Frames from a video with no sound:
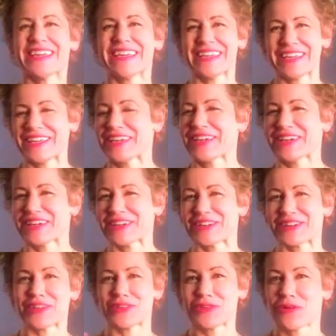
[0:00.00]
Kiki
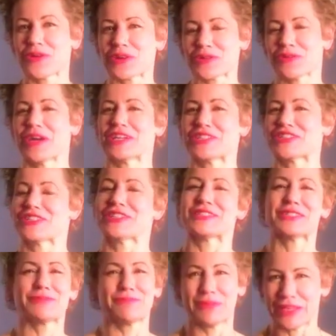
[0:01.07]
here, your
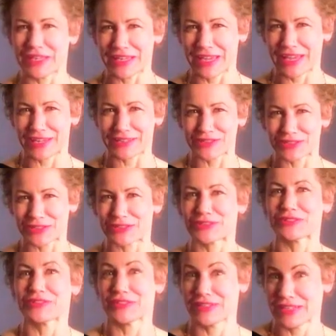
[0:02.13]
questions being
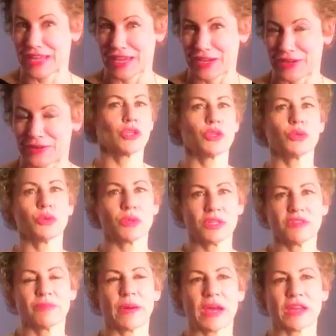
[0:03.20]
answered now. You
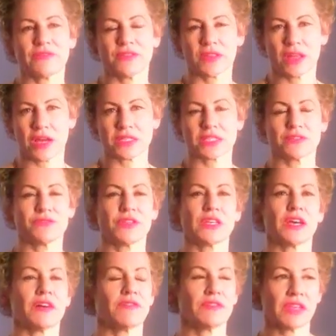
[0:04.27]
live by a
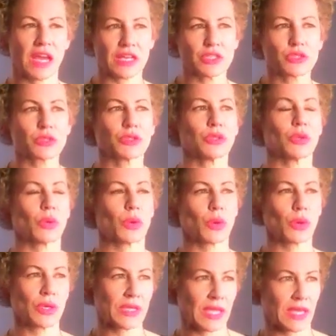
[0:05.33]
philosophy of natural,
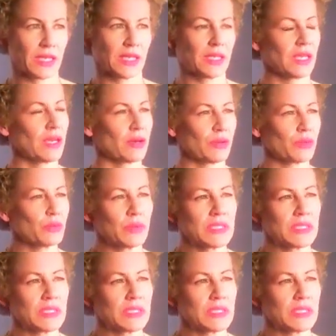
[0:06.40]
organic health.